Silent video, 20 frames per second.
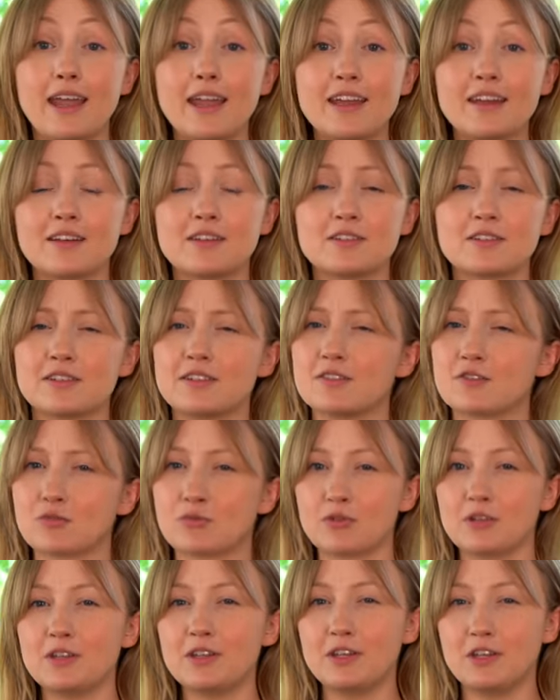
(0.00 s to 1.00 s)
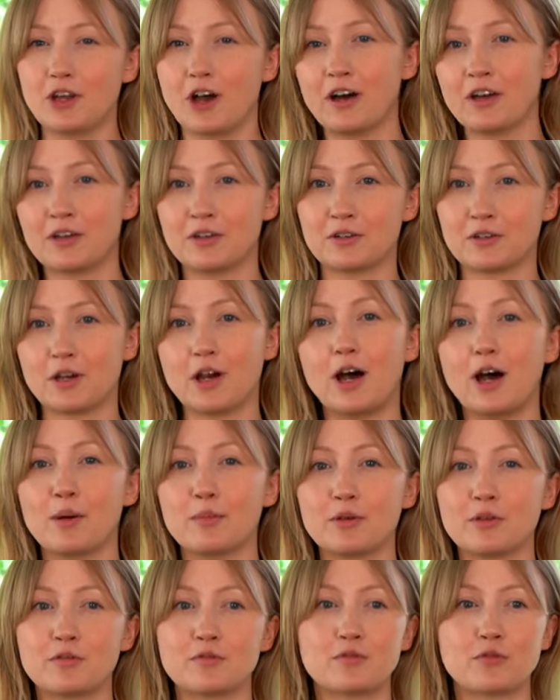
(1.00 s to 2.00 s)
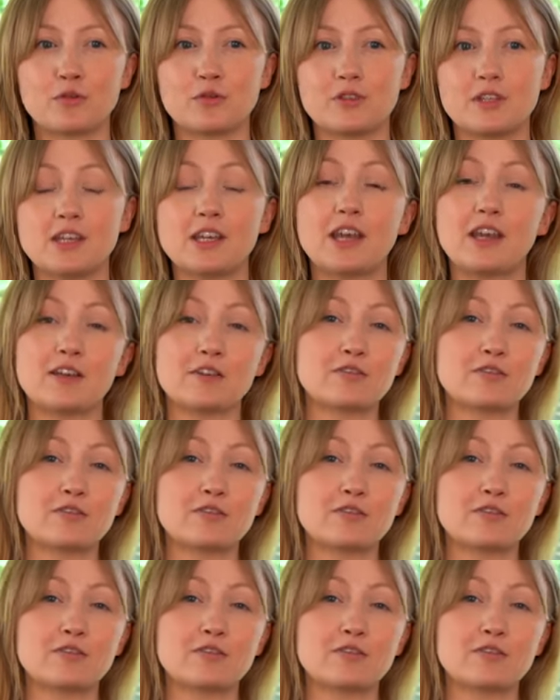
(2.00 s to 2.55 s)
And it's really not uncommon for the